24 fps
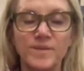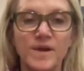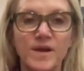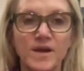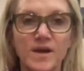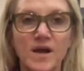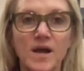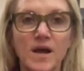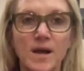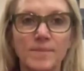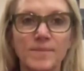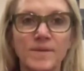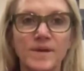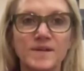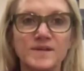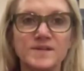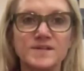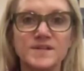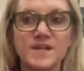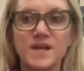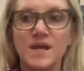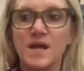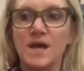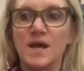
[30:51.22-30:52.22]

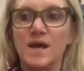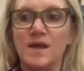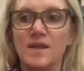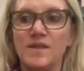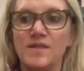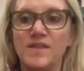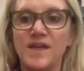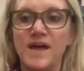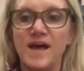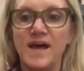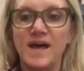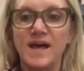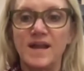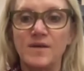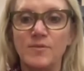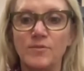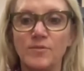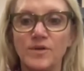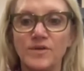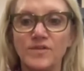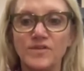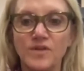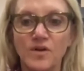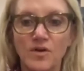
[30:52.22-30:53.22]
comment that
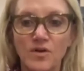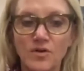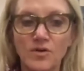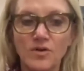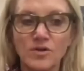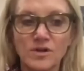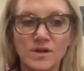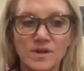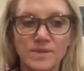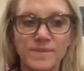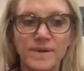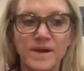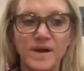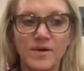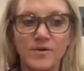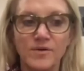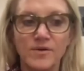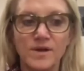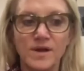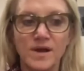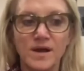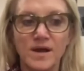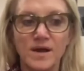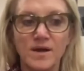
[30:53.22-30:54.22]
was all
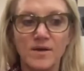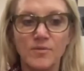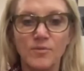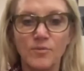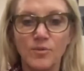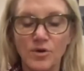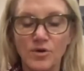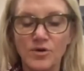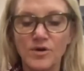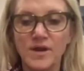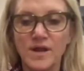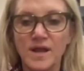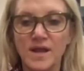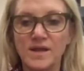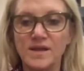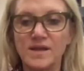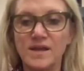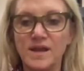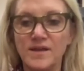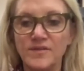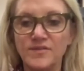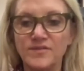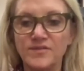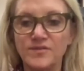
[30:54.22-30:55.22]
about worrying
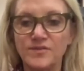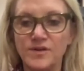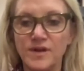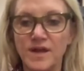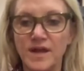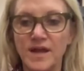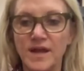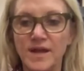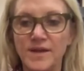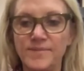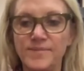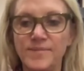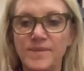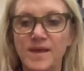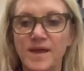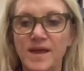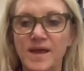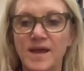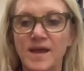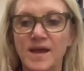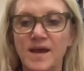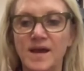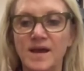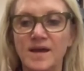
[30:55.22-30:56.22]
yesterday.
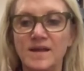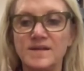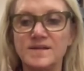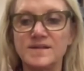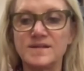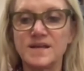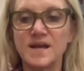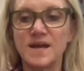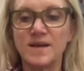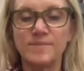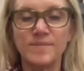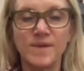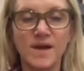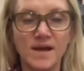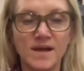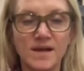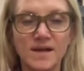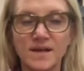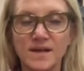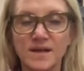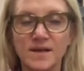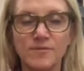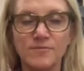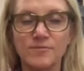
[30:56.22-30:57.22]
And I'm not going
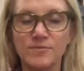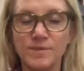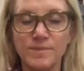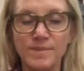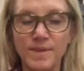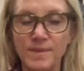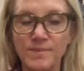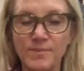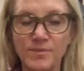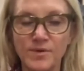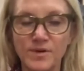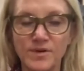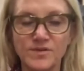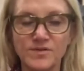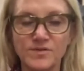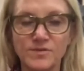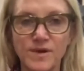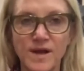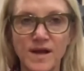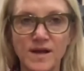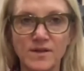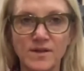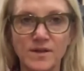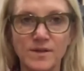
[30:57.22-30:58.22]
to remember it
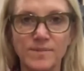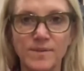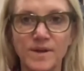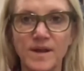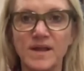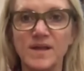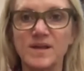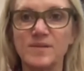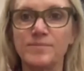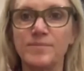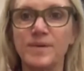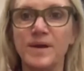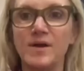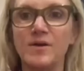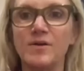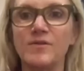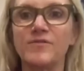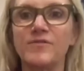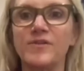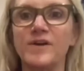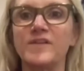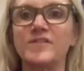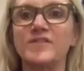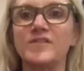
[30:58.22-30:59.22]
directly, but I can
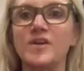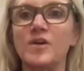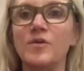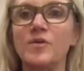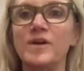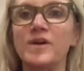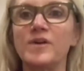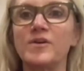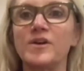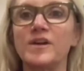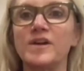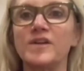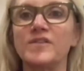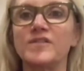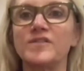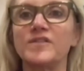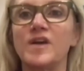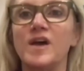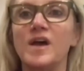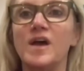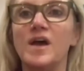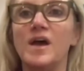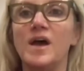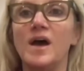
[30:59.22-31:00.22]
paraphrase it. Oh, here it is.
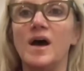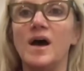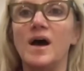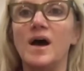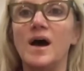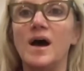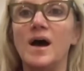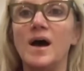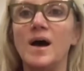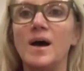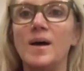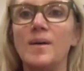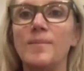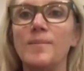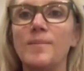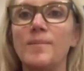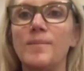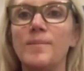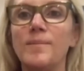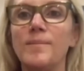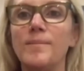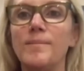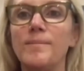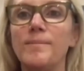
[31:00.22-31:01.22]

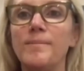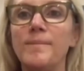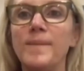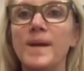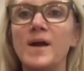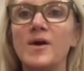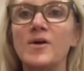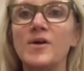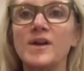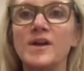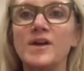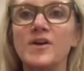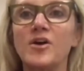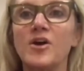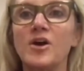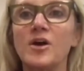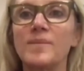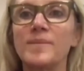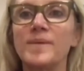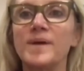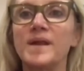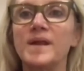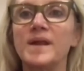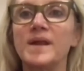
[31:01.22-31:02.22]
Mary
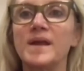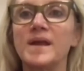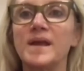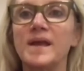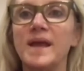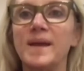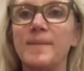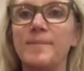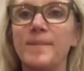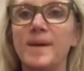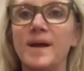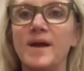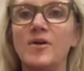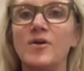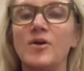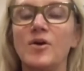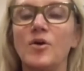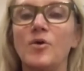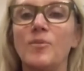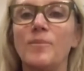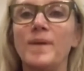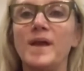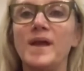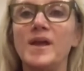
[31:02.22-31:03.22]
Carmen
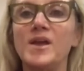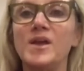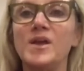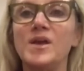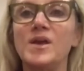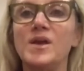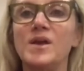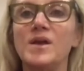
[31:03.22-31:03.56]
Gamero.